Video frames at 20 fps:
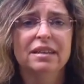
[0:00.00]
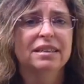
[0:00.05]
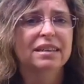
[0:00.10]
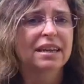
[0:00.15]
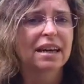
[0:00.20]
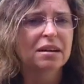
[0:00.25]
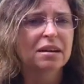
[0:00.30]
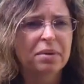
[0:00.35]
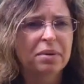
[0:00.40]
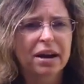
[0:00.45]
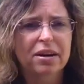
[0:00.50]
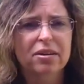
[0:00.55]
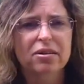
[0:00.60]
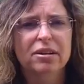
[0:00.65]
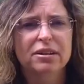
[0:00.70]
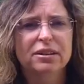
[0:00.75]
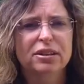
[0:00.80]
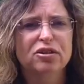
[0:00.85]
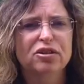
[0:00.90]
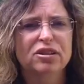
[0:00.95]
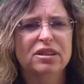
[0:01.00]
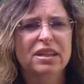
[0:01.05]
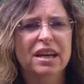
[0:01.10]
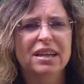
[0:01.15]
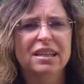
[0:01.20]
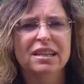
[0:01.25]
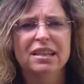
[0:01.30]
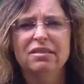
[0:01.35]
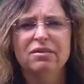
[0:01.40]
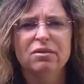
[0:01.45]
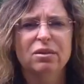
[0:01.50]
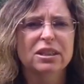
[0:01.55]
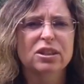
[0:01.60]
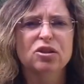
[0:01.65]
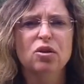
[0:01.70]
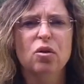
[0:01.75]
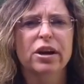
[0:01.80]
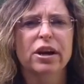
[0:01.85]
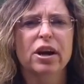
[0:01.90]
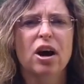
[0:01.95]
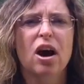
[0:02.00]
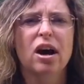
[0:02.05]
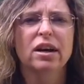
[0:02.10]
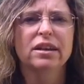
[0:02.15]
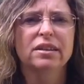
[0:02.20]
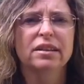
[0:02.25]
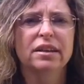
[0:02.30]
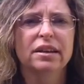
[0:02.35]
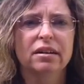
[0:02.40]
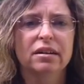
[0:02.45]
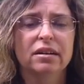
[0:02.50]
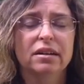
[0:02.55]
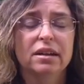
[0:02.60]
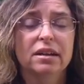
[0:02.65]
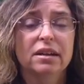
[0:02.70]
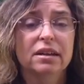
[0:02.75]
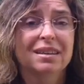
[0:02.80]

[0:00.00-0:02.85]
to get a better understanding of what's going on in there.